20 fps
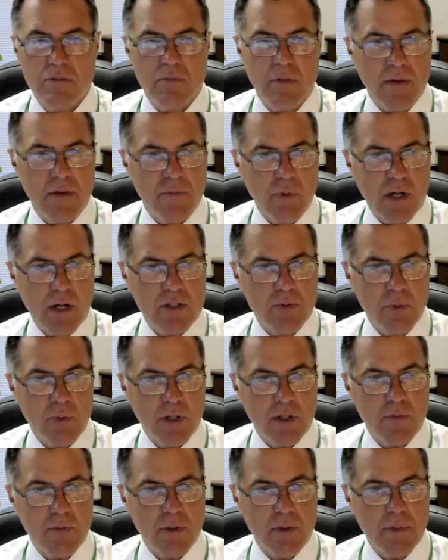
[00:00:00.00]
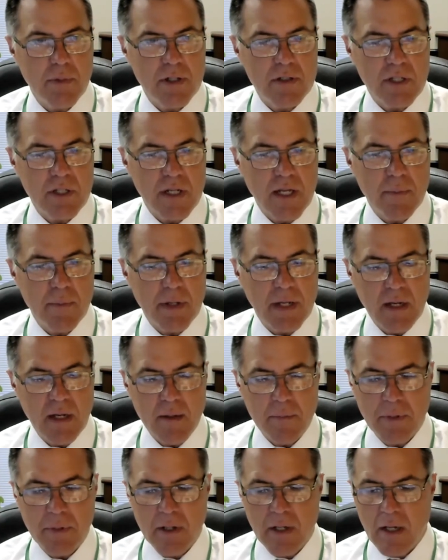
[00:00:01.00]
FY23 budget coming
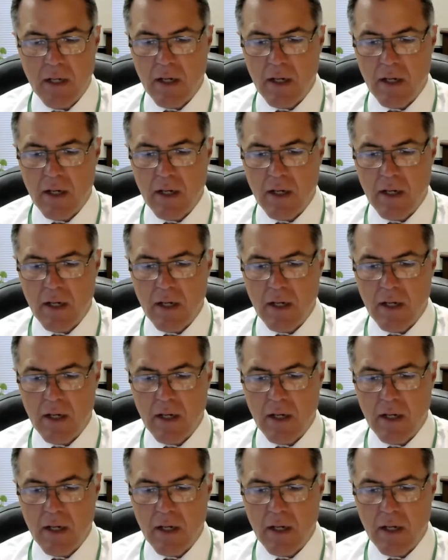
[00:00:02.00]
up.